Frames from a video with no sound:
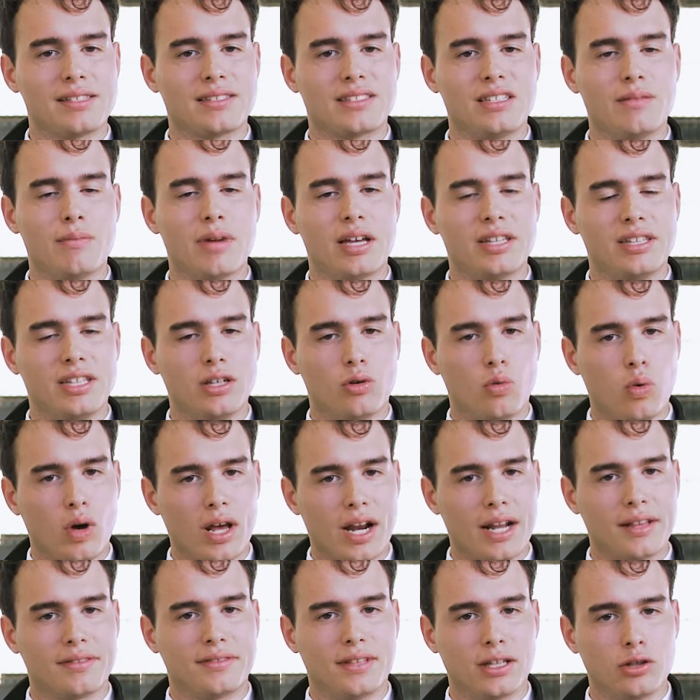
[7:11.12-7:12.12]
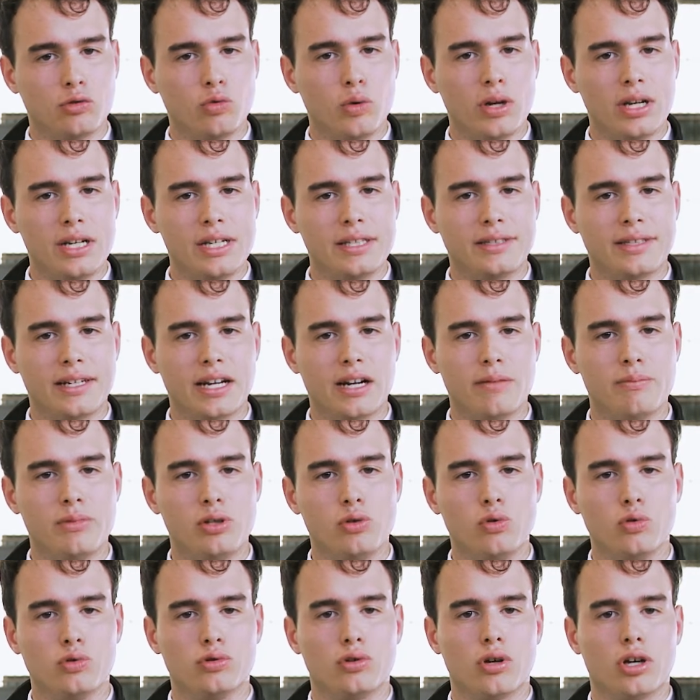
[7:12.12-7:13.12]
flow rate is 42
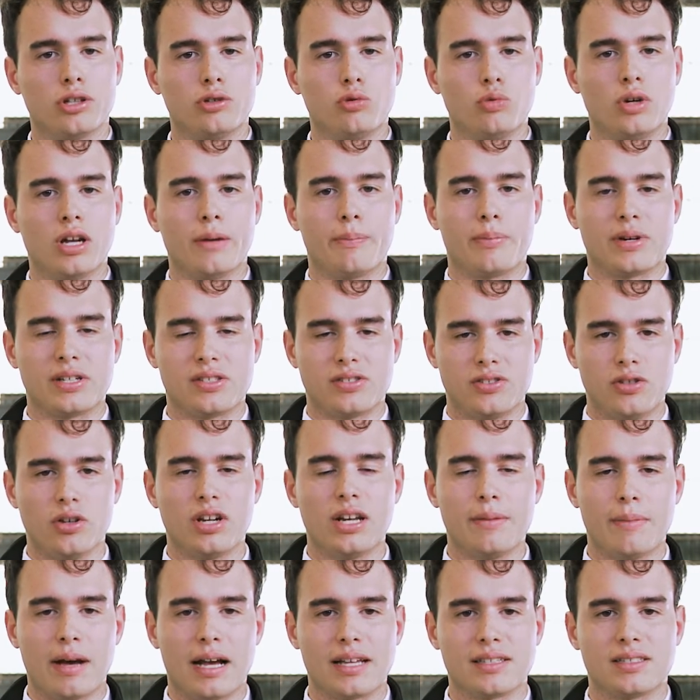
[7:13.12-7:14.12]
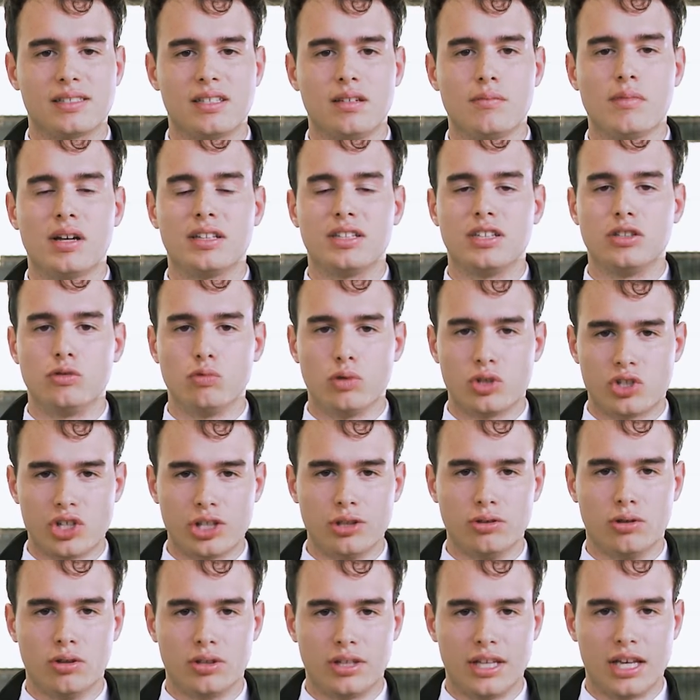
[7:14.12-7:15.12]
litres a minute at a maximum
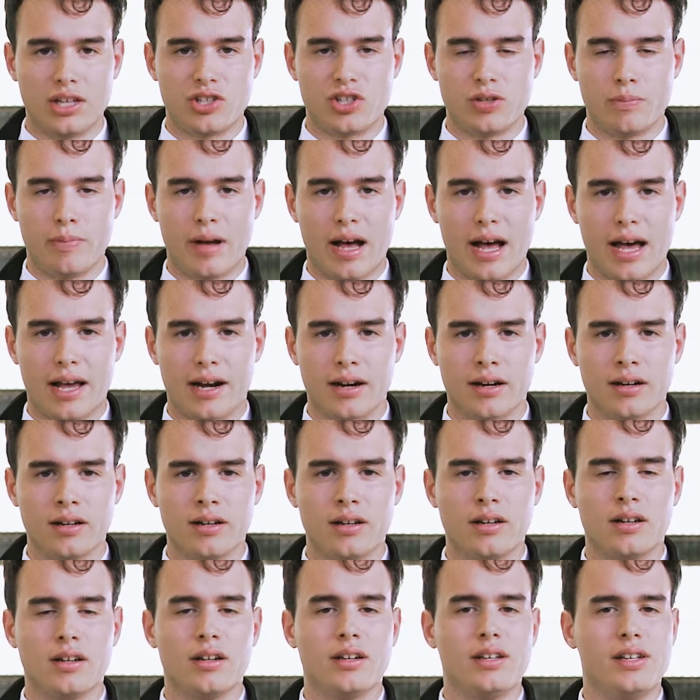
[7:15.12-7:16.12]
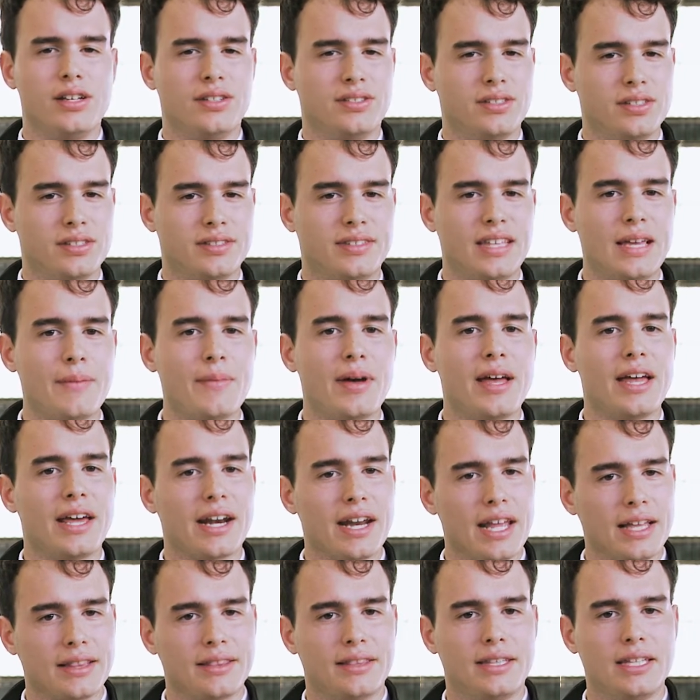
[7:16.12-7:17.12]
pressure of 210 bar.
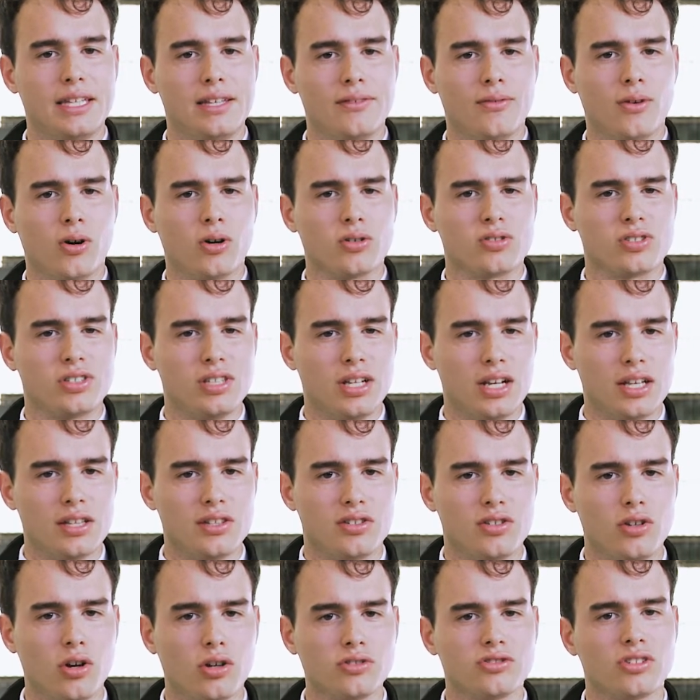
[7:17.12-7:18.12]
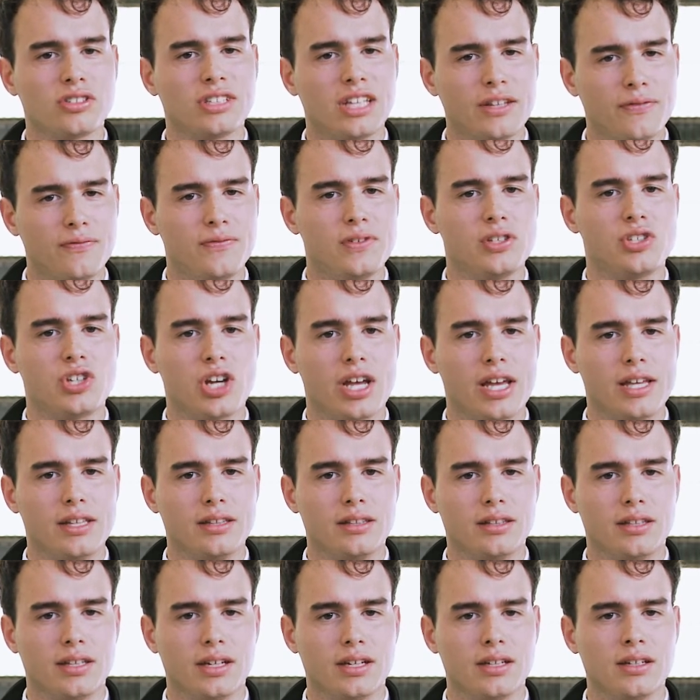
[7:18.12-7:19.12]
The system is responsive,
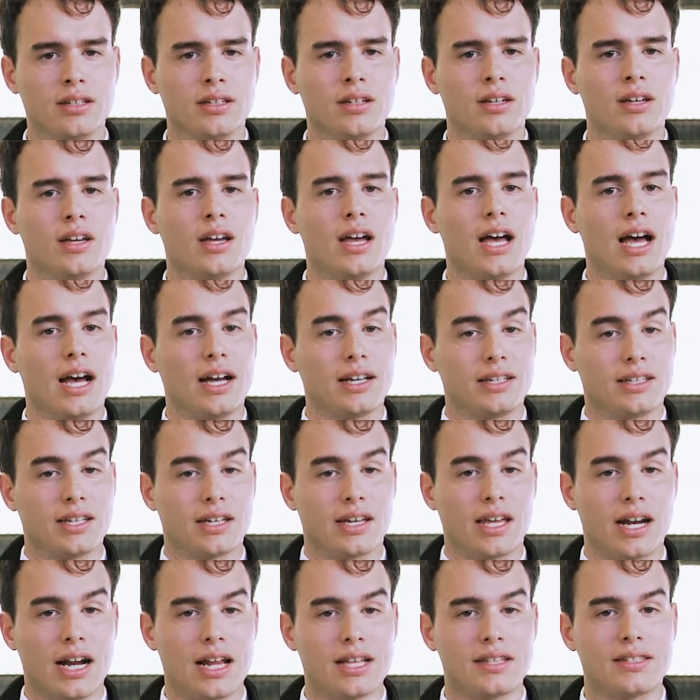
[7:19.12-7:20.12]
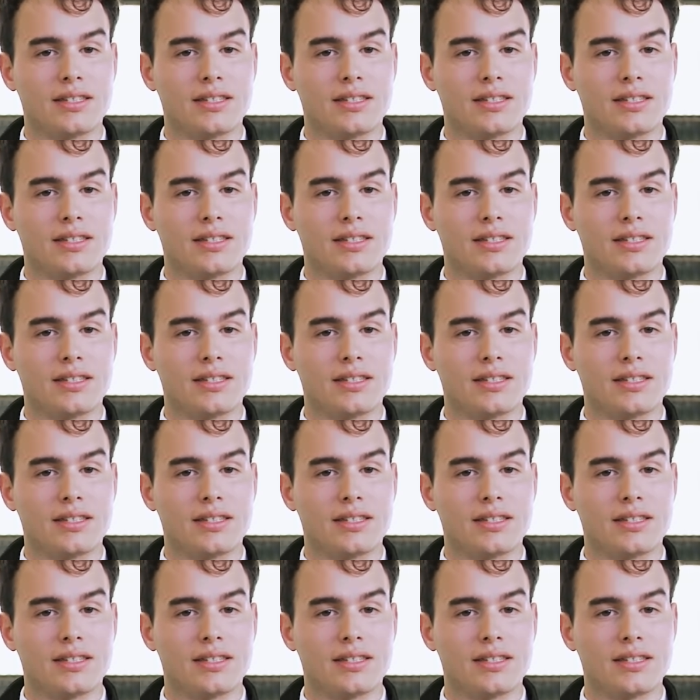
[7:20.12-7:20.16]
quiet and efficient